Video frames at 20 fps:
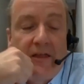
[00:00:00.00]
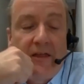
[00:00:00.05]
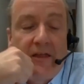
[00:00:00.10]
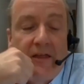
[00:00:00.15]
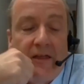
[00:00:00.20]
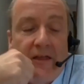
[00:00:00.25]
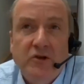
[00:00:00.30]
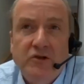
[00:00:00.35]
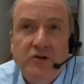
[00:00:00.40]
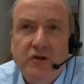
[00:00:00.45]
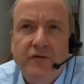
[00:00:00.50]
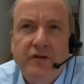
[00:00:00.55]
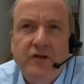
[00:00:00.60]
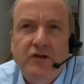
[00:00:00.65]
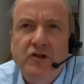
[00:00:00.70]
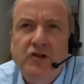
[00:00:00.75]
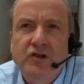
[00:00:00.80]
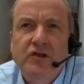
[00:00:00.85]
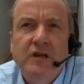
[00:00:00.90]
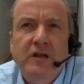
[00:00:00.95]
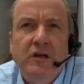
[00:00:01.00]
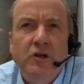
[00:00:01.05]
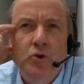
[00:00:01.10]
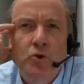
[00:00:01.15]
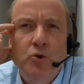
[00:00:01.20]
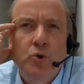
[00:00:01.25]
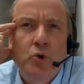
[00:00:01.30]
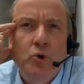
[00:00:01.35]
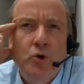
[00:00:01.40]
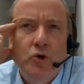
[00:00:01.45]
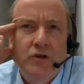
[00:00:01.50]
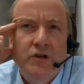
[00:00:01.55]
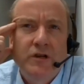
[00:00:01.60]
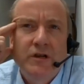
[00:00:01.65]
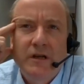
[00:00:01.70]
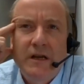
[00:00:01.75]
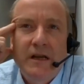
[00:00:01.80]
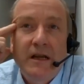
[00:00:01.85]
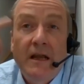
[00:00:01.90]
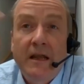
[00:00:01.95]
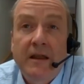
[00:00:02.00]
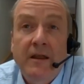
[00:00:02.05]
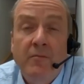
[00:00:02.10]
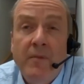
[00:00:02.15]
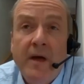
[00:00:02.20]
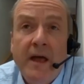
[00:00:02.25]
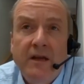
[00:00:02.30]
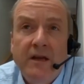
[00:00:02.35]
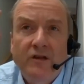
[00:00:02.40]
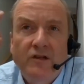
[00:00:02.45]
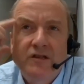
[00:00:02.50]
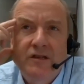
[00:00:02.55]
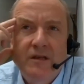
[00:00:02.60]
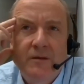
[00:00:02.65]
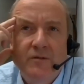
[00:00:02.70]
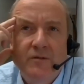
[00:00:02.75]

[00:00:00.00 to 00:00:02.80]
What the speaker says: post office just ignored, in the main, just seems